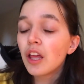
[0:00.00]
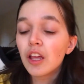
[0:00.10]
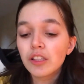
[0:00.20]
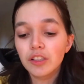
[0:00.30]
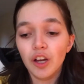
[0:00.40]

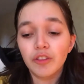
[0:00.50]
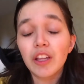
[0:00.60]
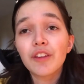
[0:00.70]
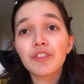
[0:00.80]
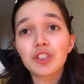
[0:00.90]
So thank
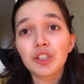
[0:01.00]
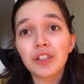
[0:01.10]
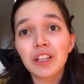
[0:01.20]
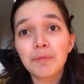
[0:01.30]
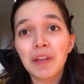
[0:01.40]
you for
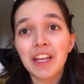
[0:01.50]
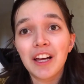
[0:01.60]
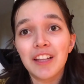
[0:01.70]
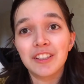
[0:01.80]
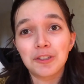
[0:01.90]
joining me
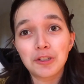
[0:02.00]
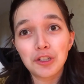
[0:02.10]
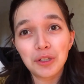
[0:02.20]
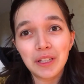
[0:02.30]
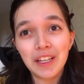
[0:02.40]
on this
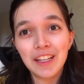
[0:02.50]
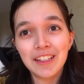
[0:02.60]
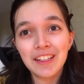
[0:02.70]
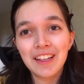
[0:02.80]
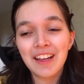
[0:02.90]
journey.
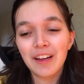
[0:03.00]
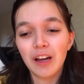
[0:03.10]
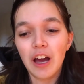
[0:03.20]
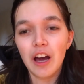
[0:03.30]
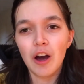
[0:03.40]

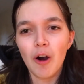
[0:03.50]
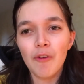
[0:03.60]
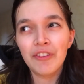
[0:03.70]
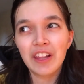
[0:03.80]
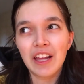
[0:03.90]

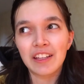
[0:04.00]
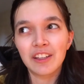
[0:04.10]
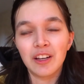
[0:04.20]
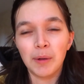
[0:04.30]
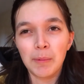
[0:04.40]
Hopefully I can
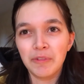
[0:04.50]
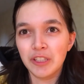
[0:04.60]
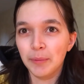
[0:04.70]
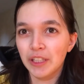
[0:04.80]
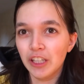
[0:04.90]
come up with
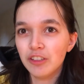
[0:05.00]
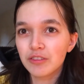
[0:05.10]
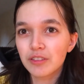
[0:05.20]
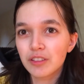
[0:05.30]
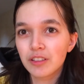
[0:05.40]
something
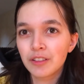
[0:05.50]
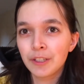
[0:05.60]
else.